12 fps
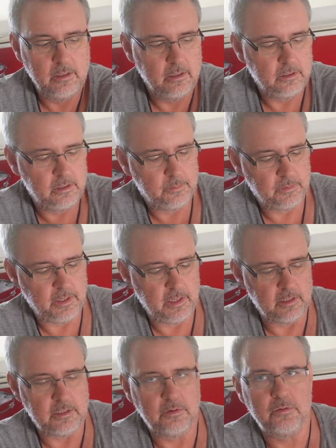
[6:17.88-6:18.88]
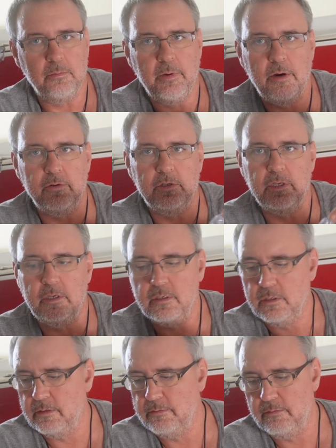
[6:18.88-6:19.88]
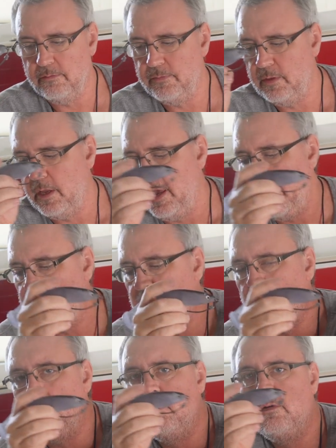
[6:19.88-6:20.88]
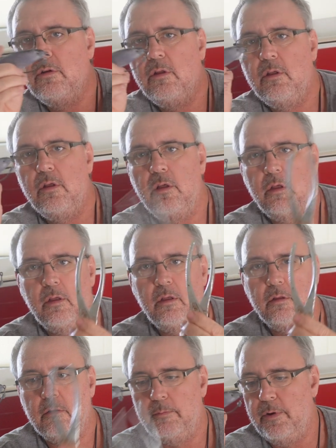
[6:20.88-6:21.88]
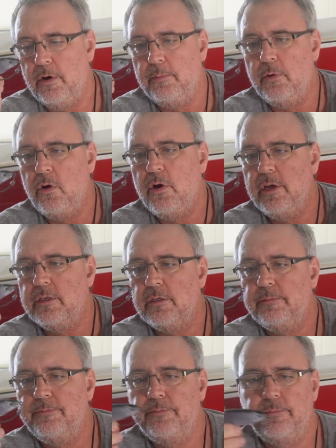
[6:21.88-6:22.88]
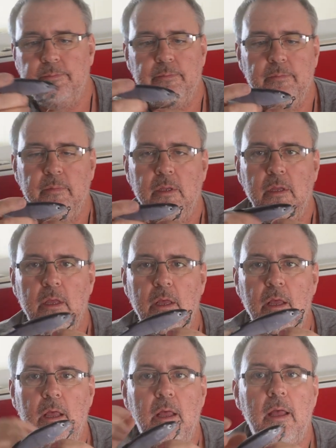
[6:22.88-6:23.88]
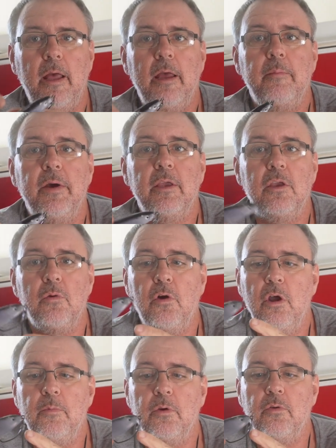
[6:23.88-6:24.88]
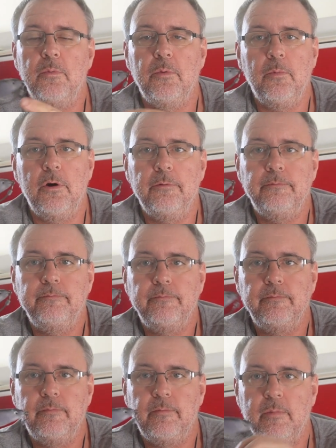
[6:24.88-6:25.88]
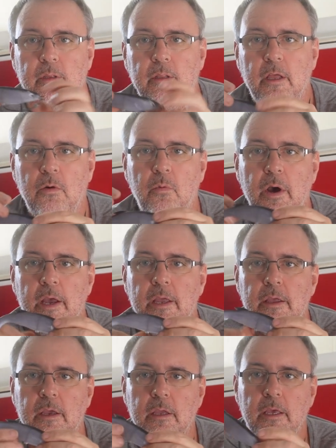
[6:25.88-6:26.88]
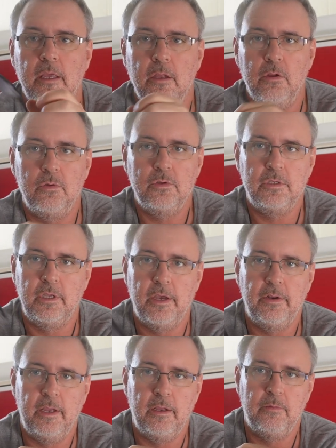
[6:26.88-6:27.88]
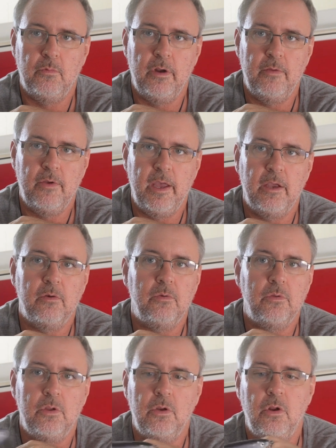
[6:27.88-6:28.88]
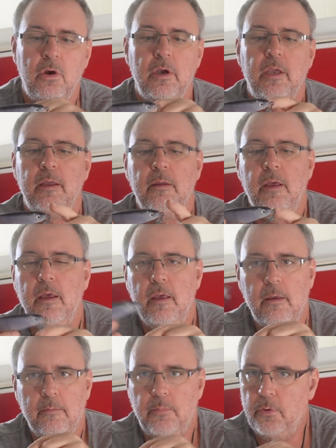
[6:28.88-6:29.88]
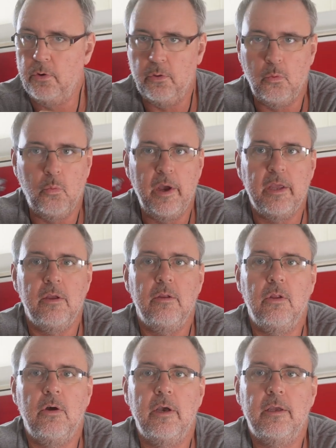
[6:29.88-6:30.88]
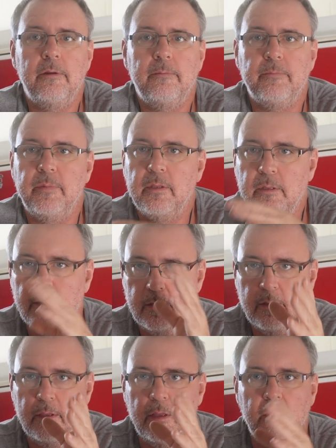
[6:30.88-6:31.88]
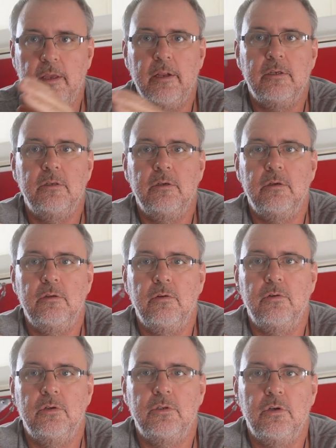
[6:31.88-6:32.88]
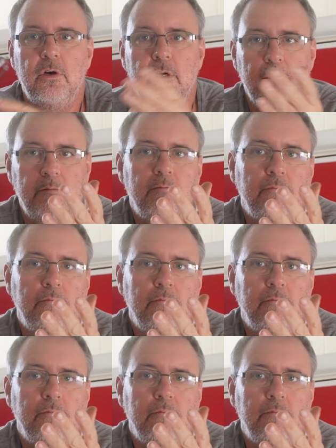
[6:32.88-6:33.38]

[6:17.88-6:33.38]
Just get yourself some barrel sinkers, a hacksaw, a pair of pliers, and make your own and crimp them on. That way you can get your lures to go down whatever angle you like, put on the weight you like, and get it to your desired.